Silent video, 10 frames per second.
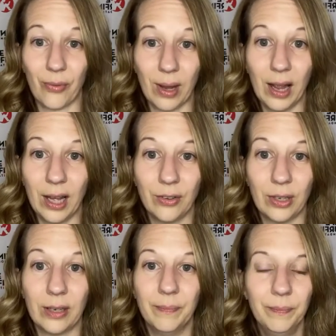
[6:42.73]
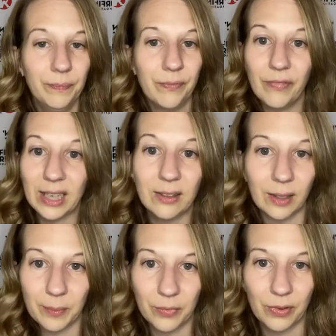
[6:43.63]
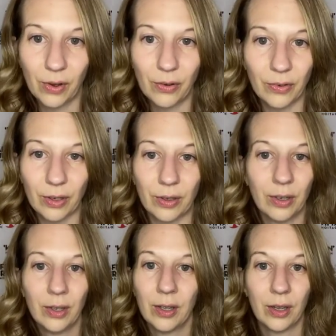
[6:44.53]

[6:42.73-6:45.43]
300 victims over